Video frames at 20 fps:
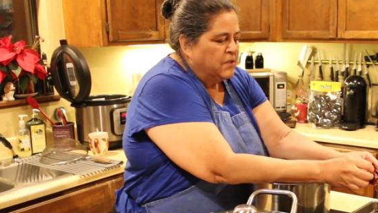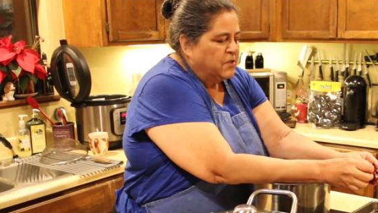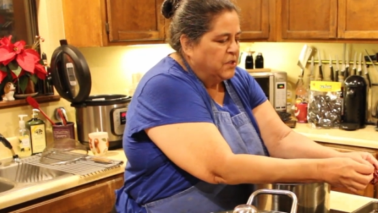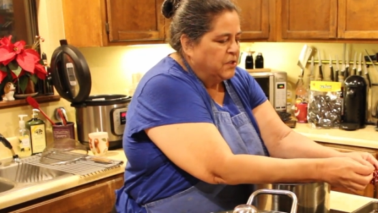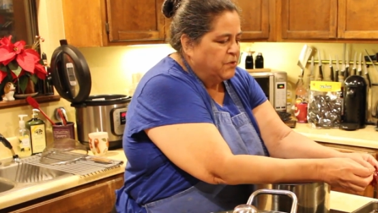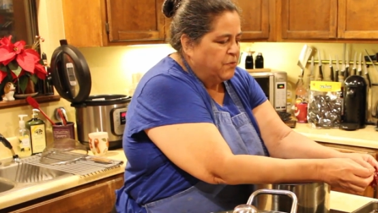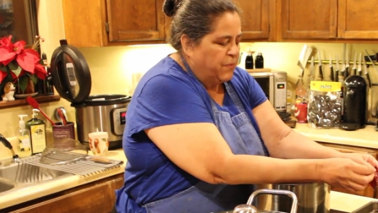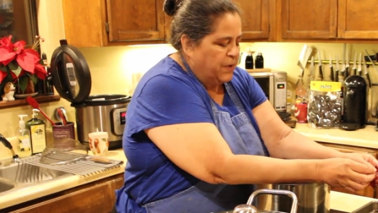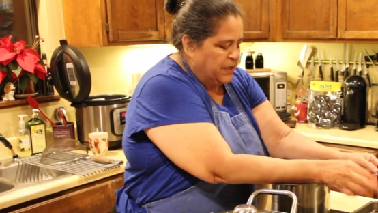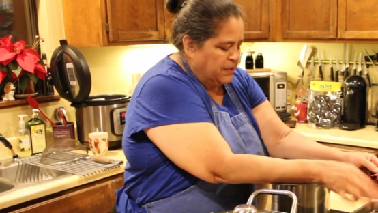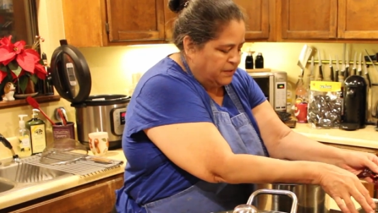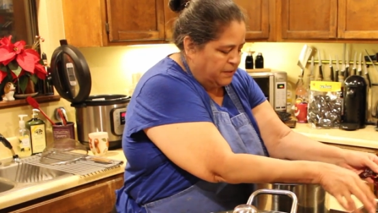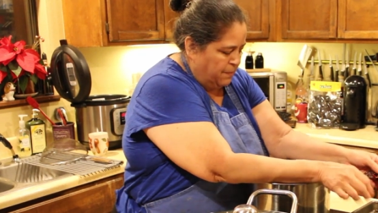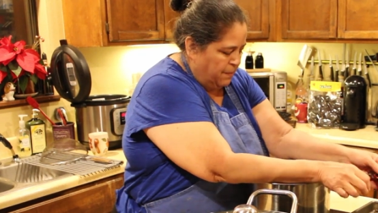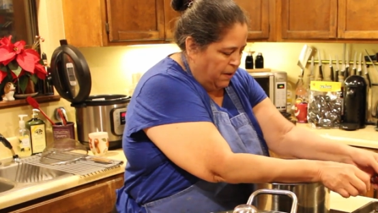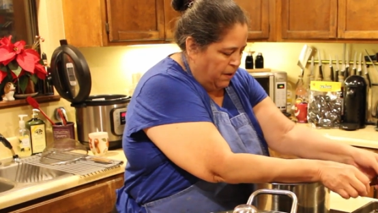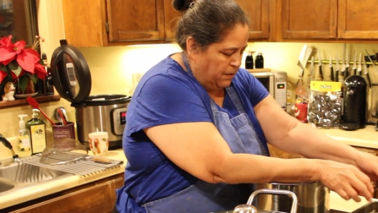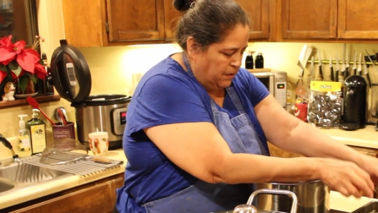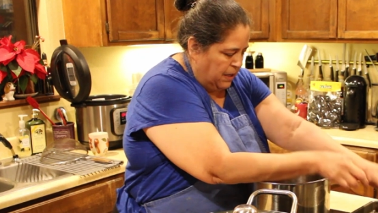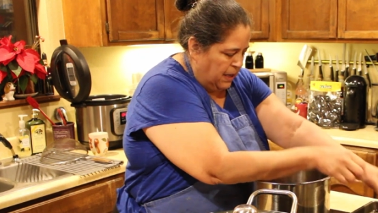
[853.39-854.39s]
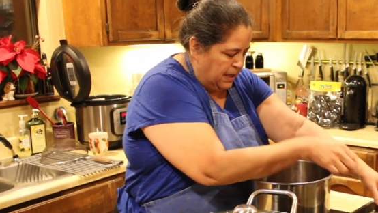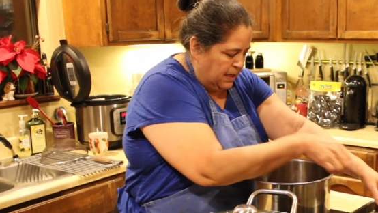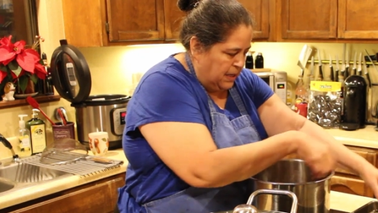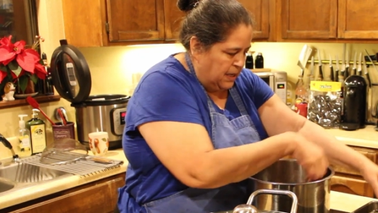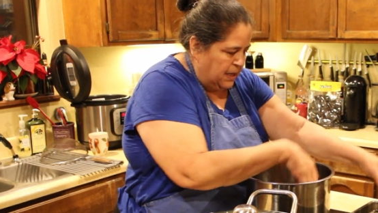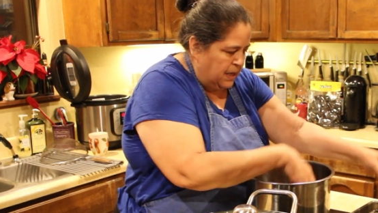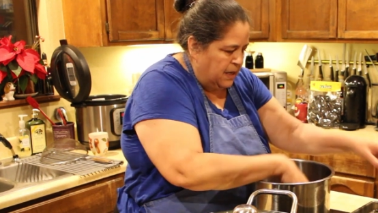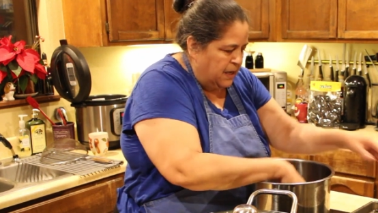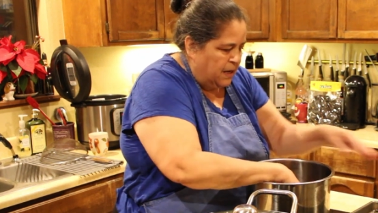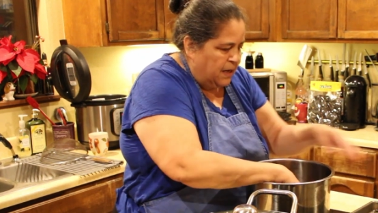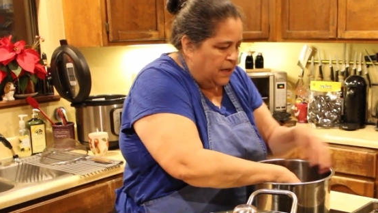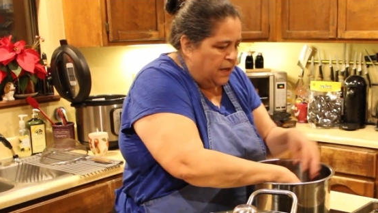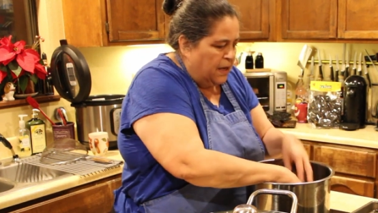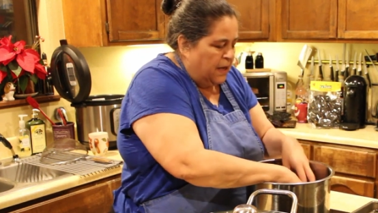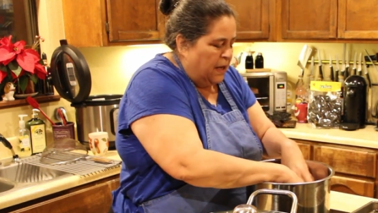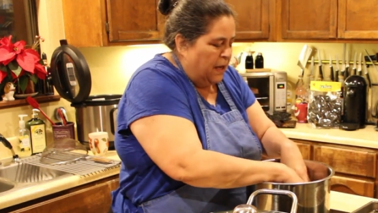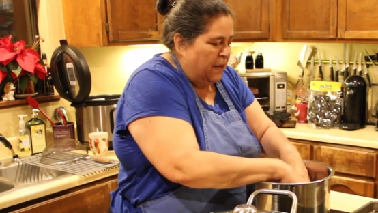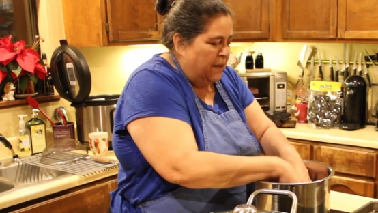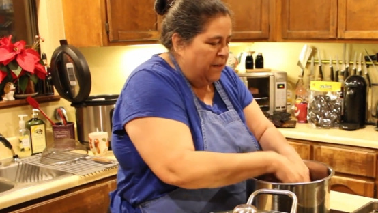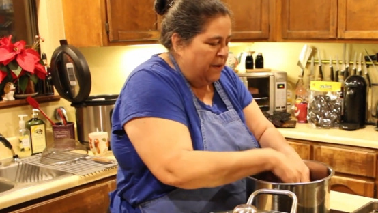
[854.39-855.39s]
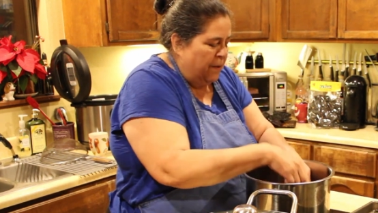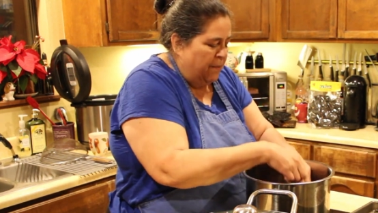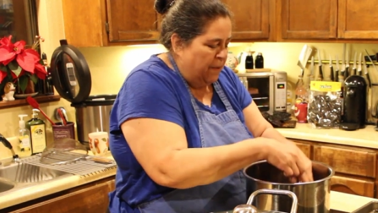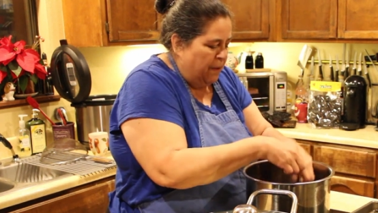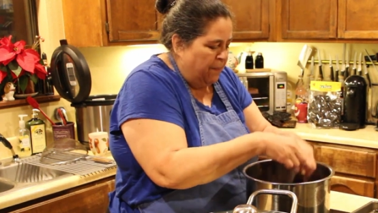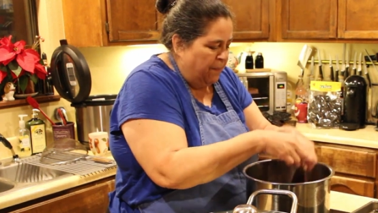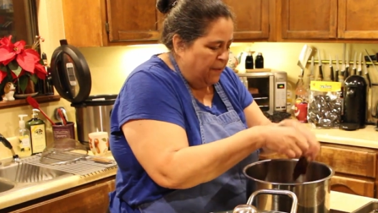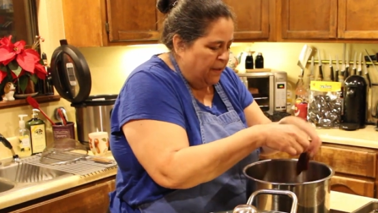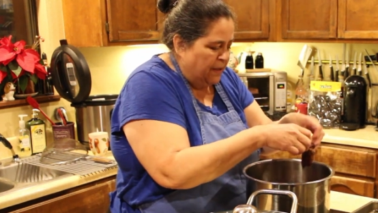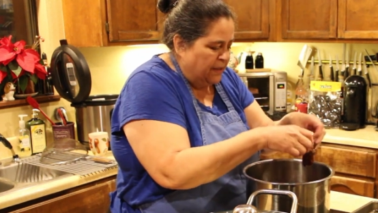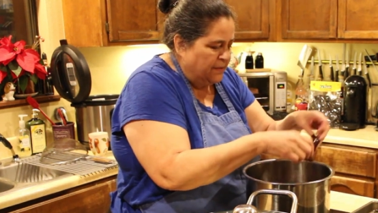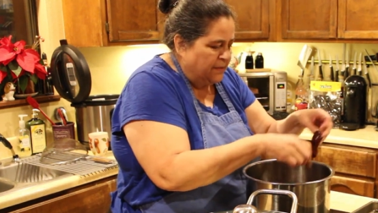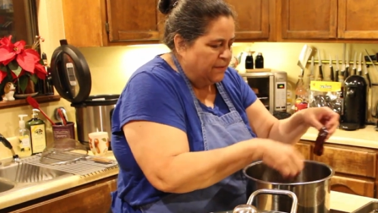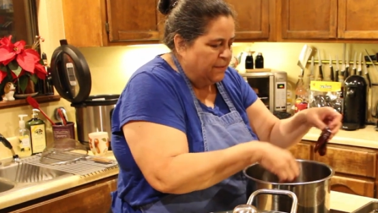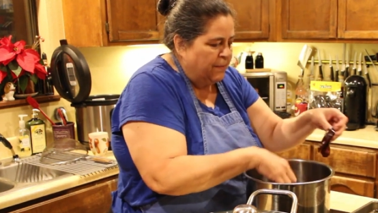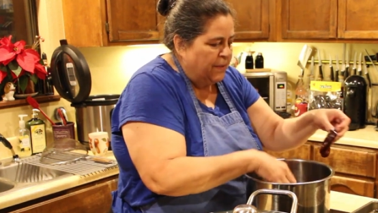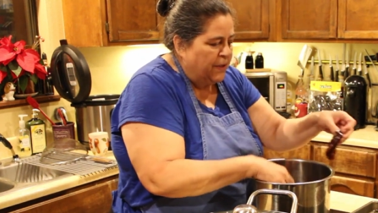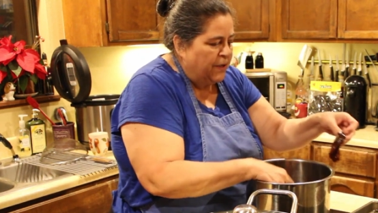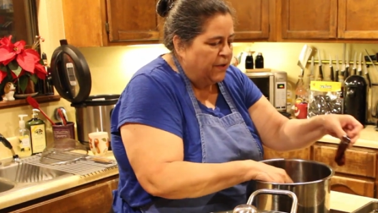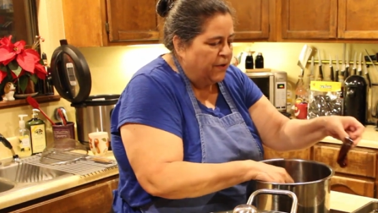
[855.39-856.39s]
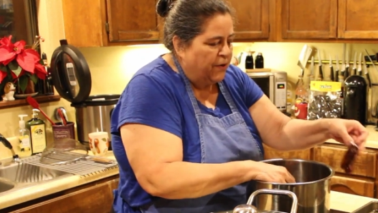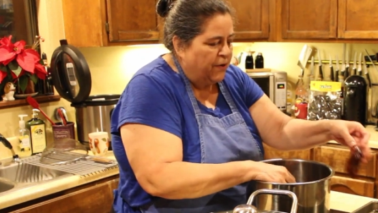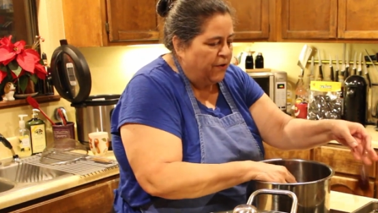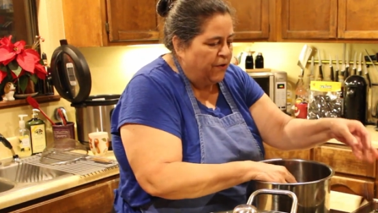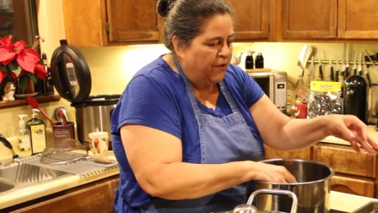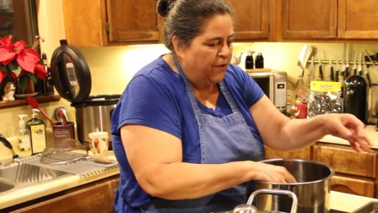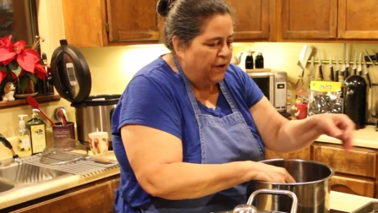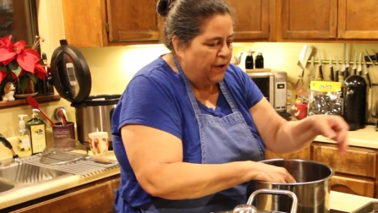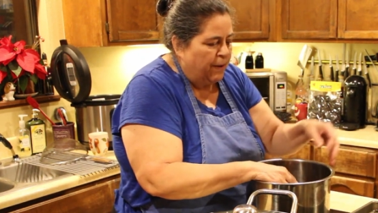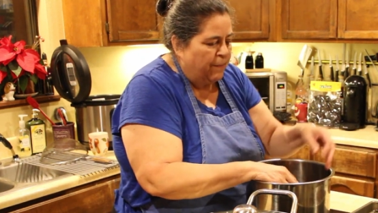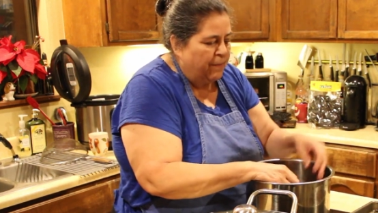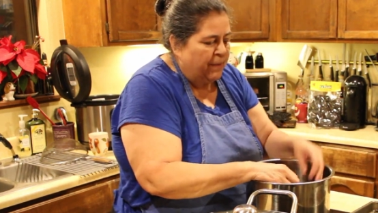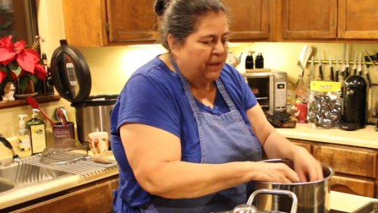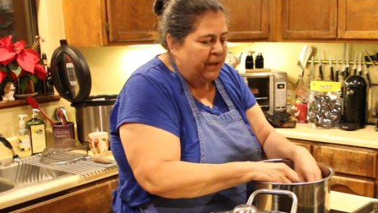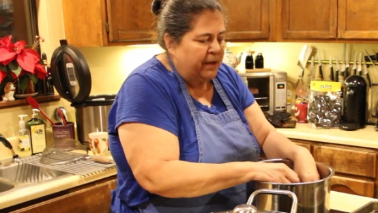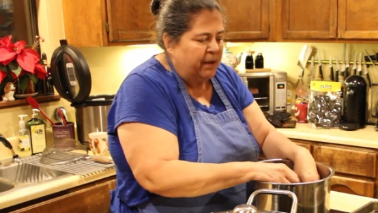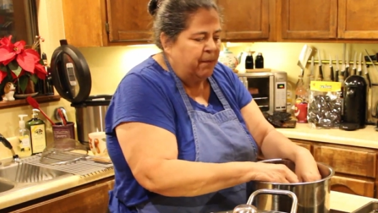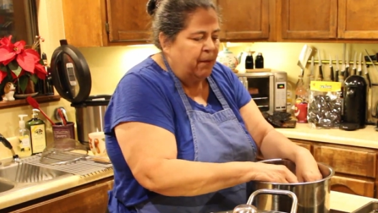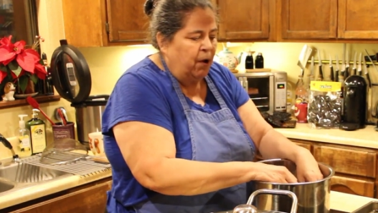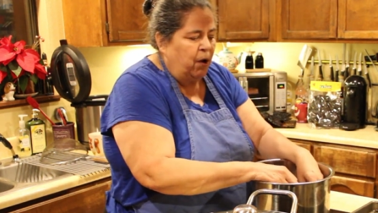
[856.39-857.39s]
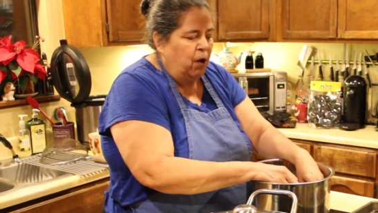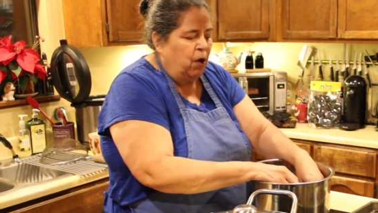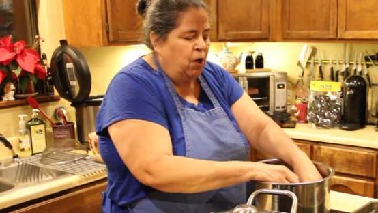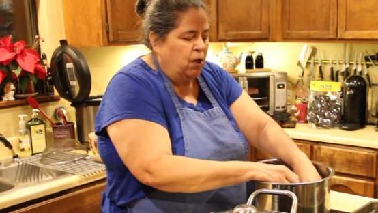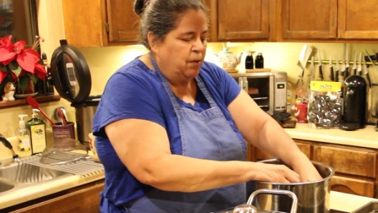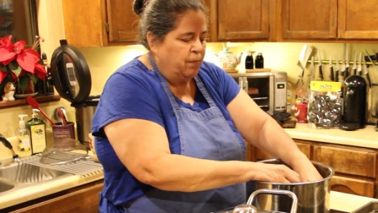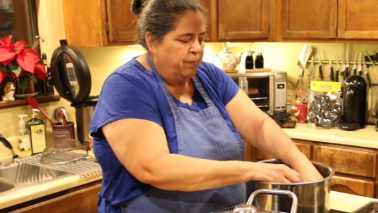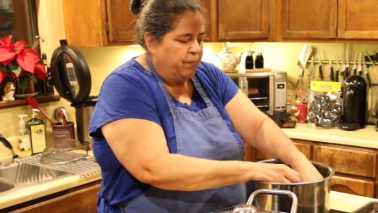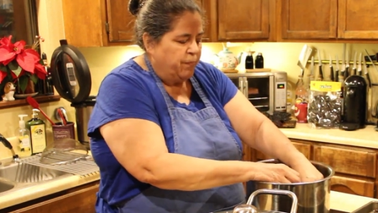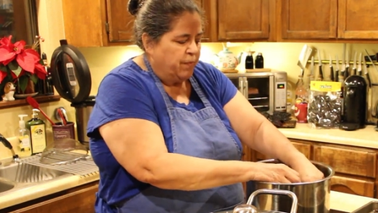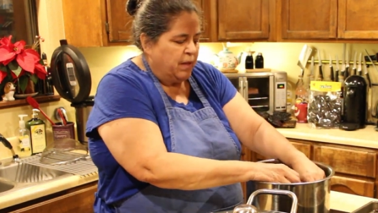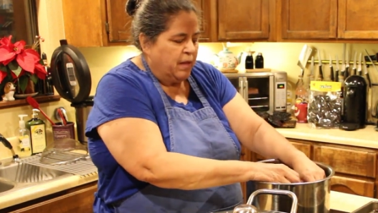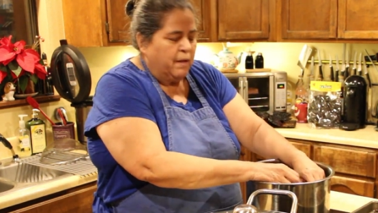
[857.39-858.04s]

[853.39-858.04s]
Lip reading: Just rinse them out lightly. And then I'm going to place them here and blend them all.